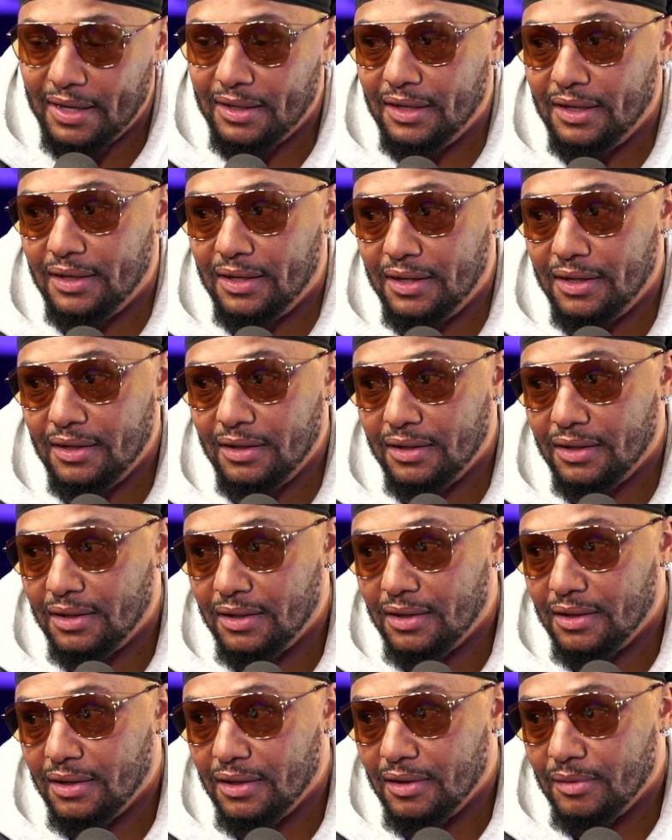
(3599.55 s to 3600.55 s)
need healing.
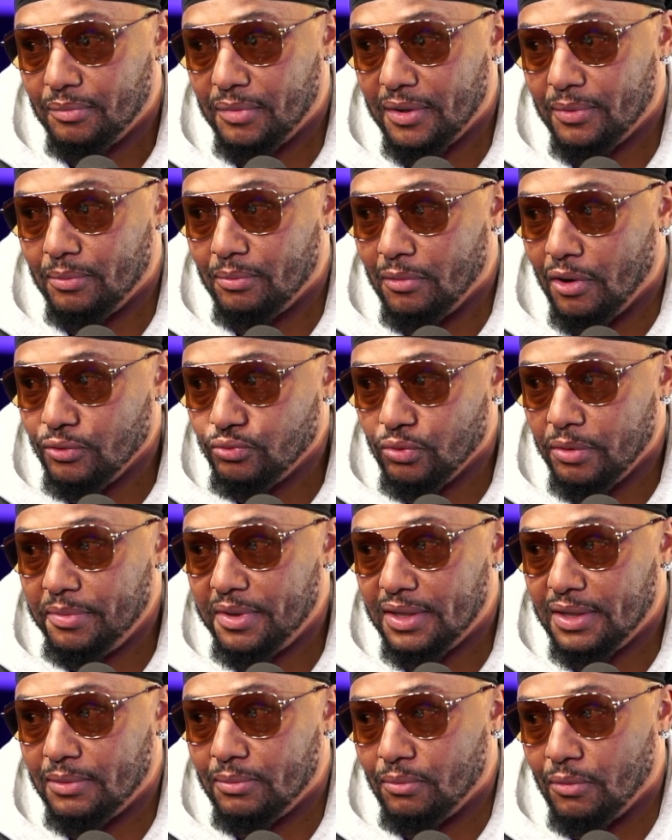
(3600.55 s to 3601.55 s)
But most
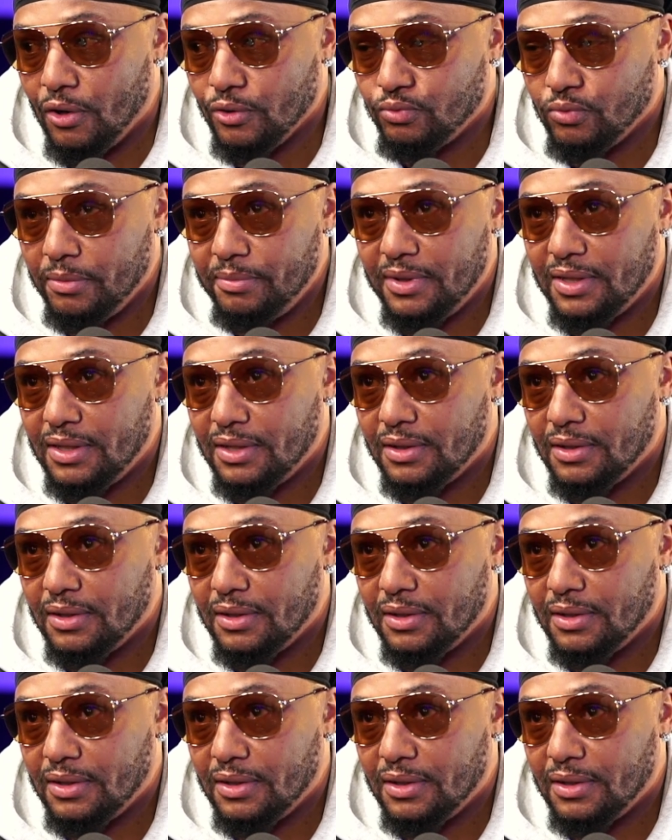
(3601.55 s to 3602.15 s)
women,